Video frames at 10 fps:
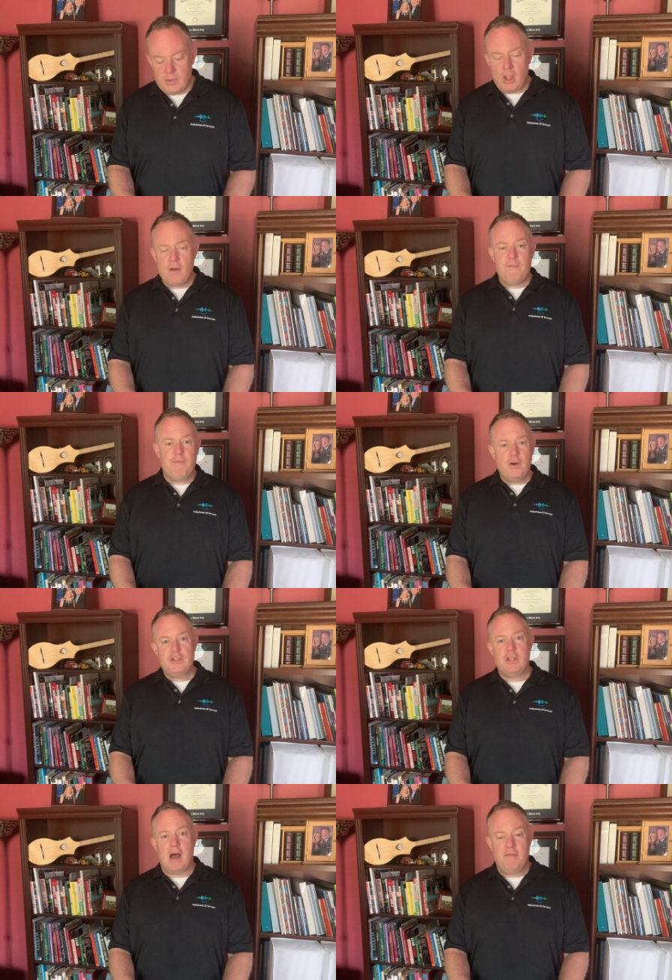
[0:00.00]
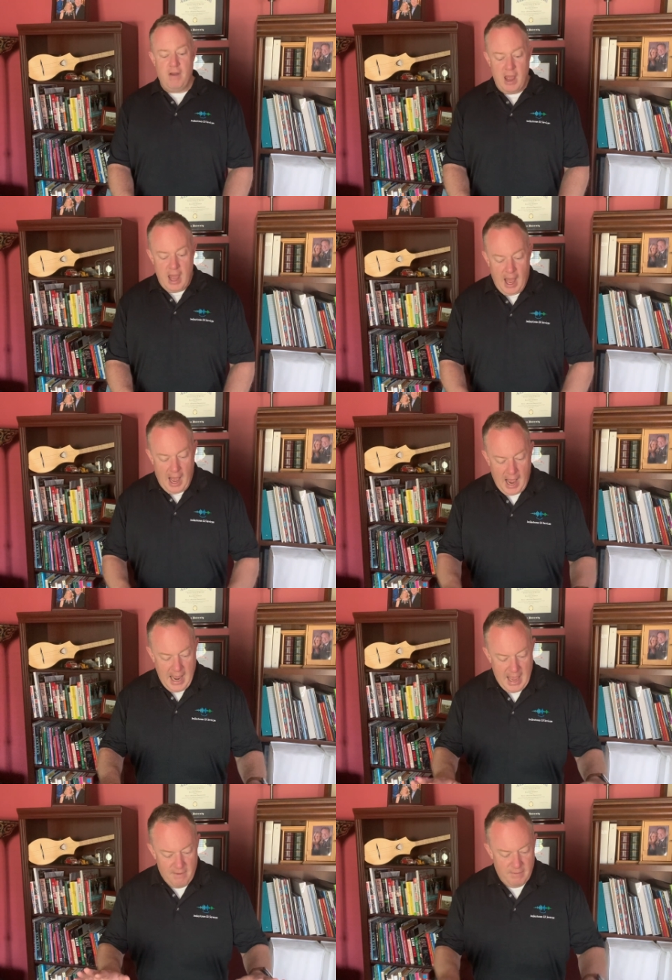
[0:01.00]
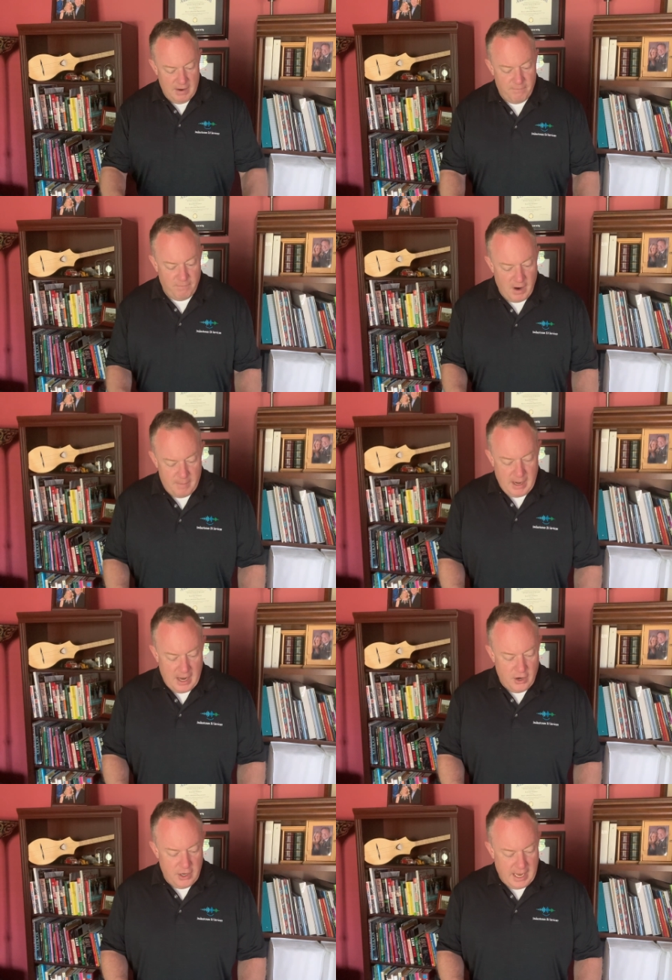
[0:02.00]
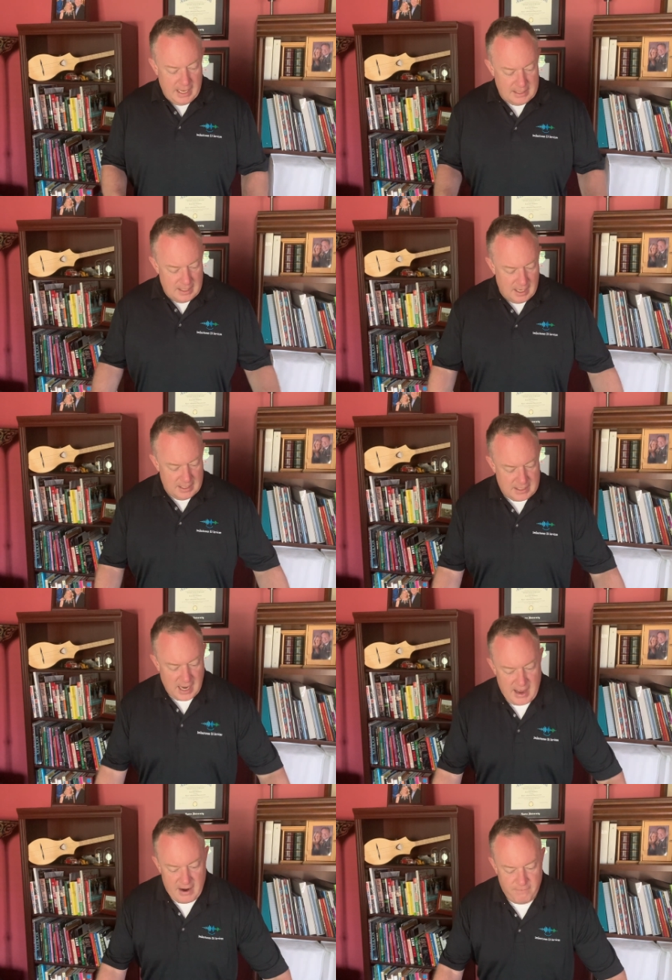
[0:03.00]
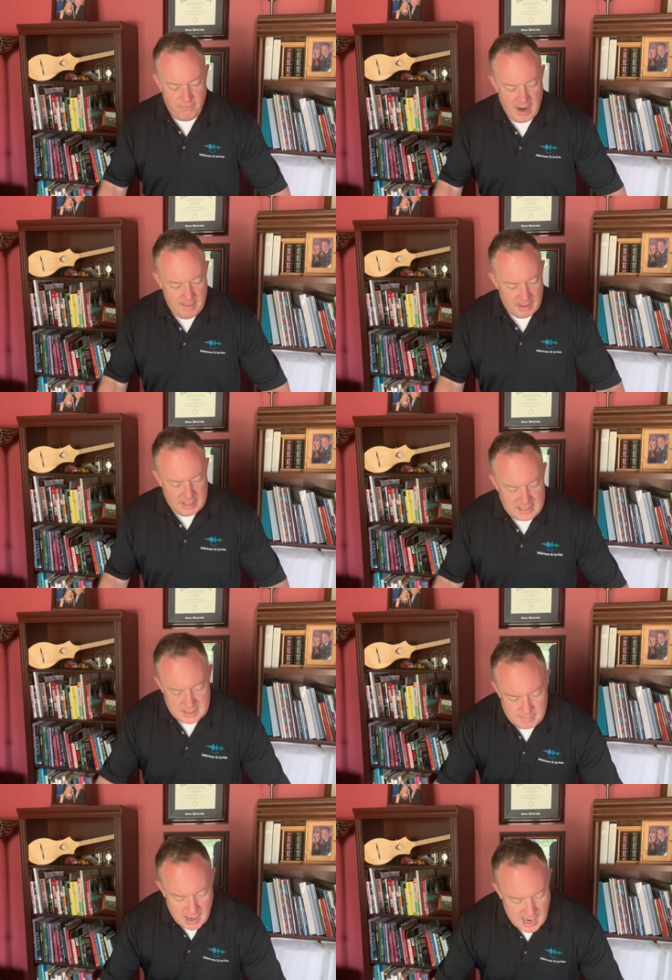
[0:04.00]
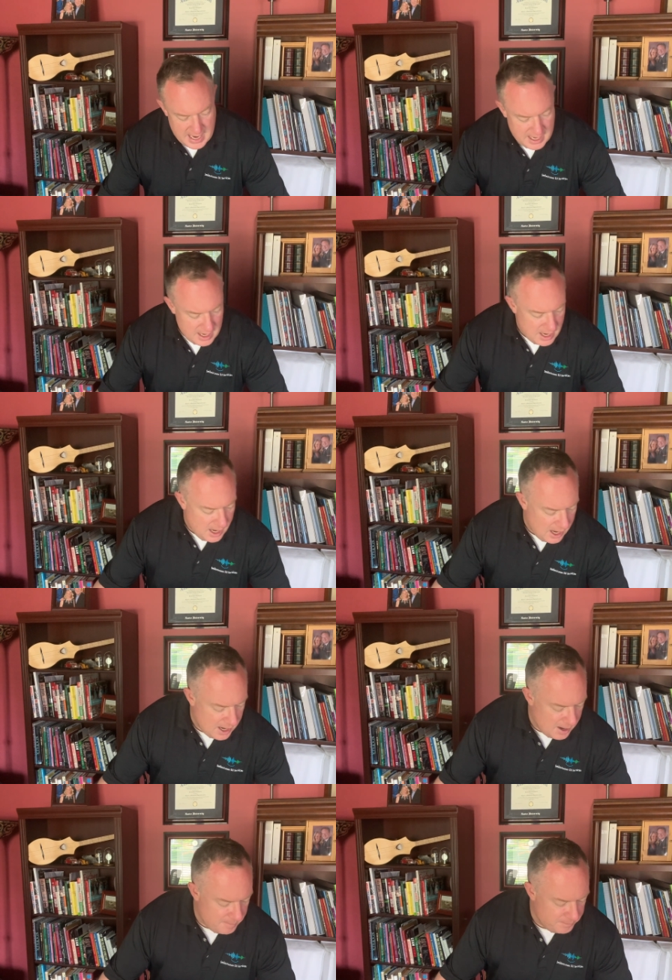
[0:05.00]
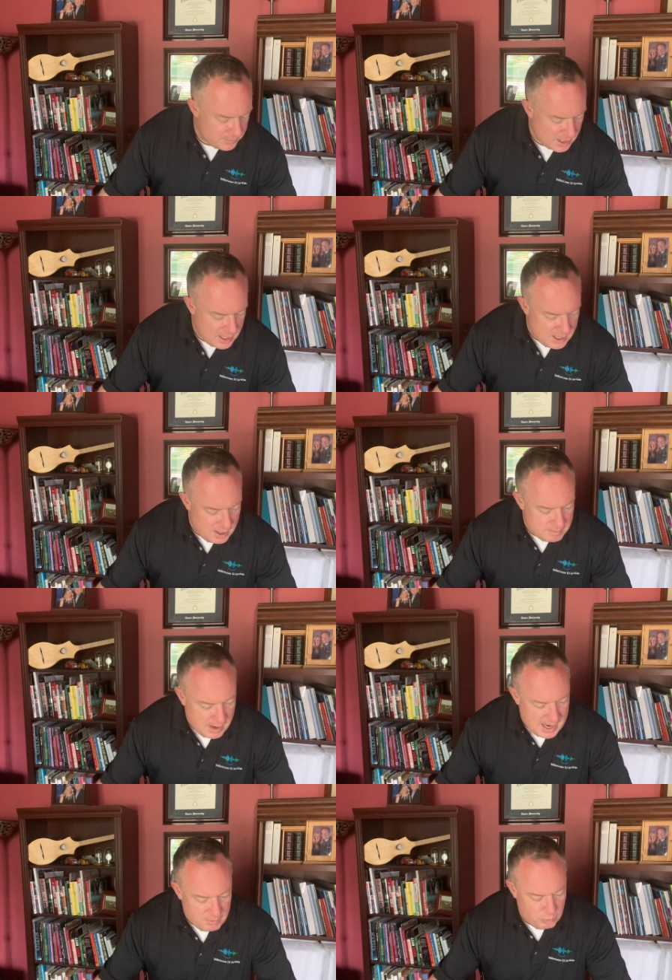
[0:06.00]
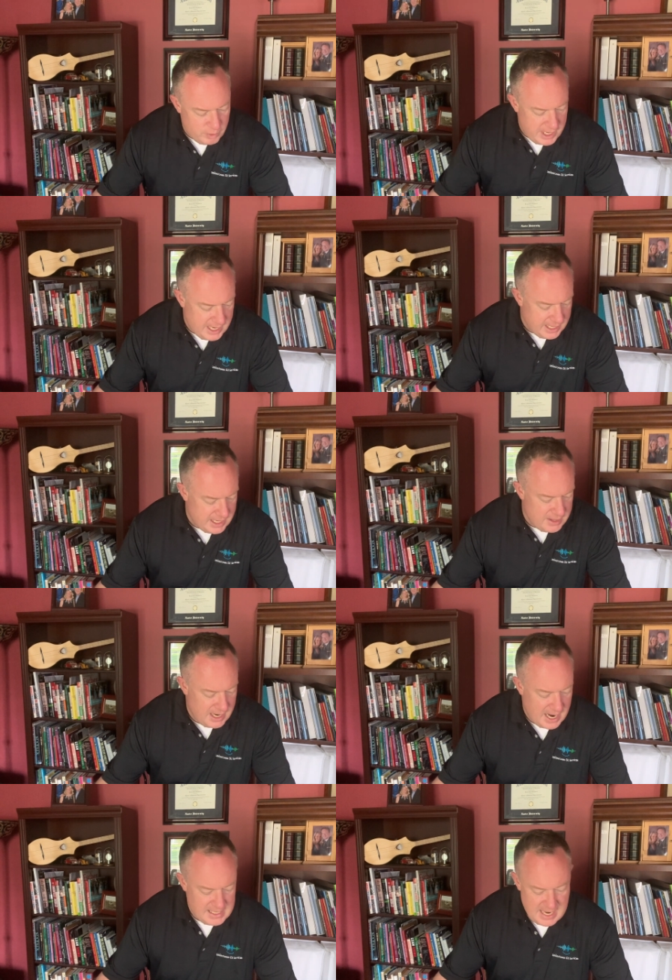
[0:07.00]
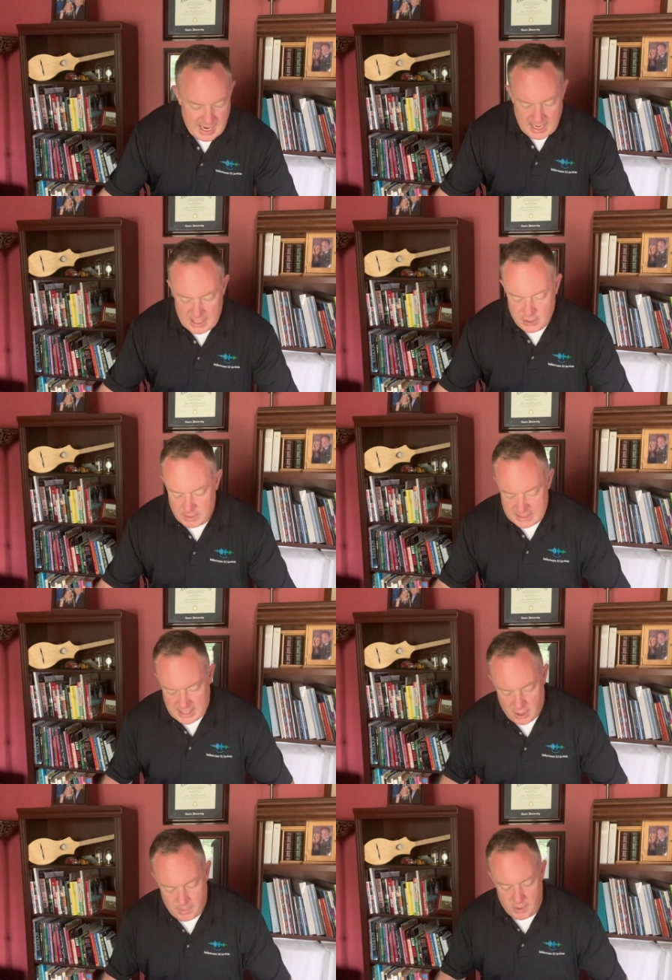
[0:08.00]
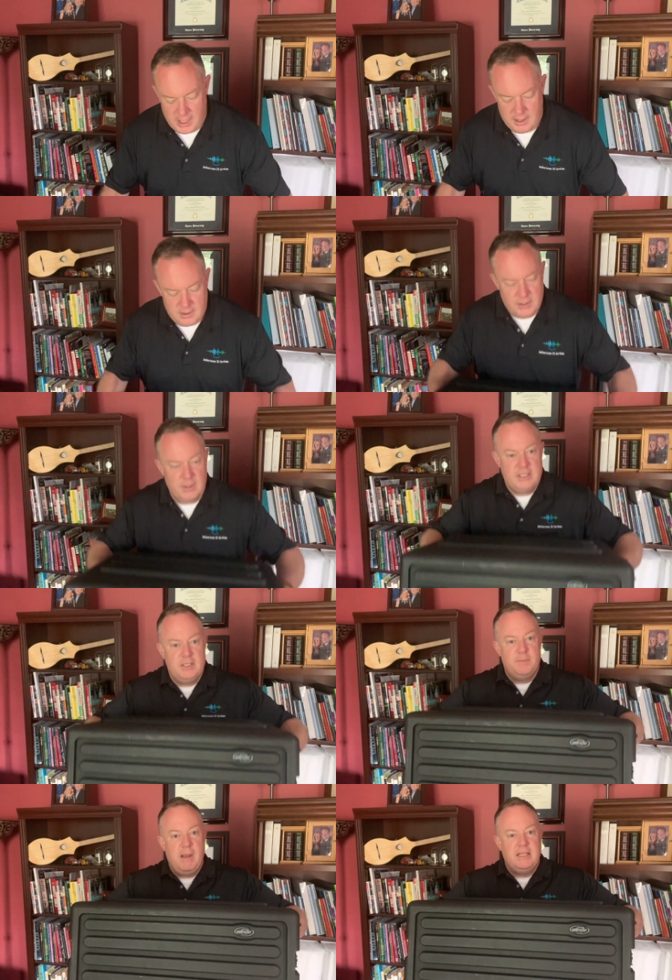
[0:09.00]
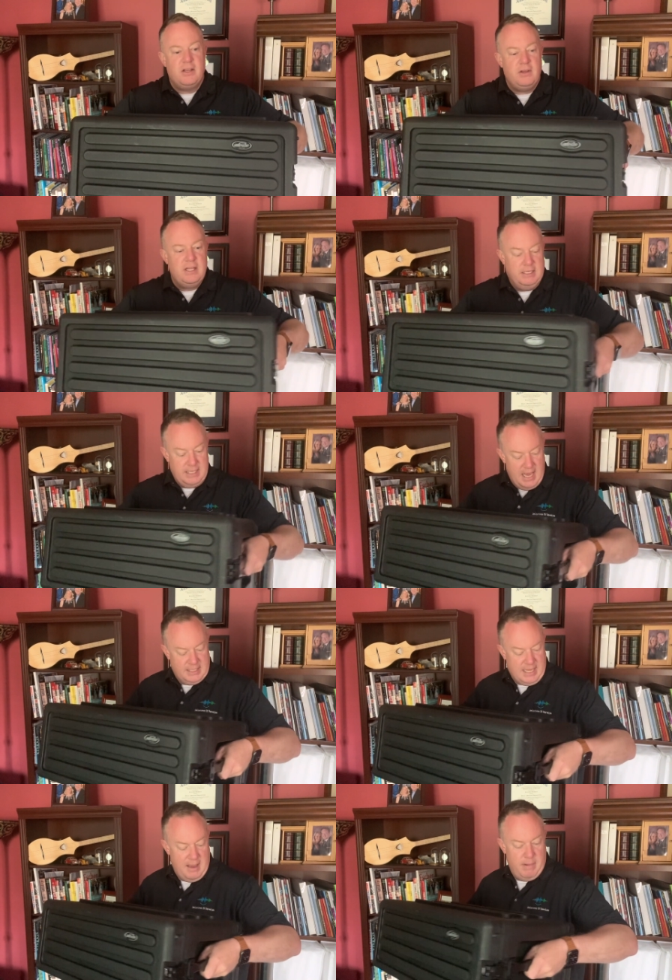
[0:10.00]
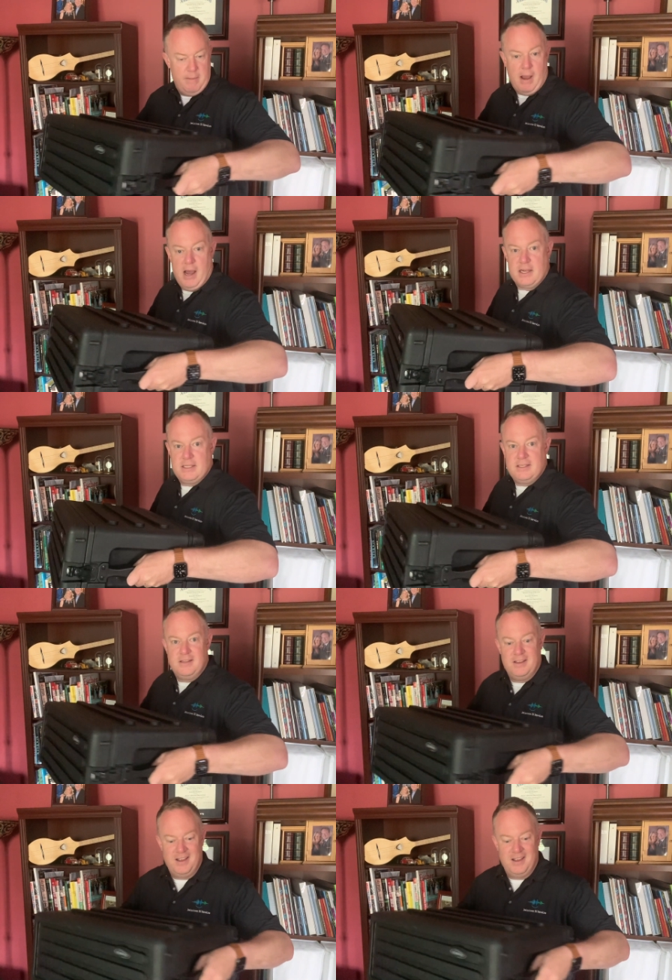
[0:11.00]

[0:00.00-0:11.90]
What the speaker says: first off, I have in front of me, I know you can't, it's kind of out of frame, but this is my my rig that I take into a ceremony. So it's just basically this SKB box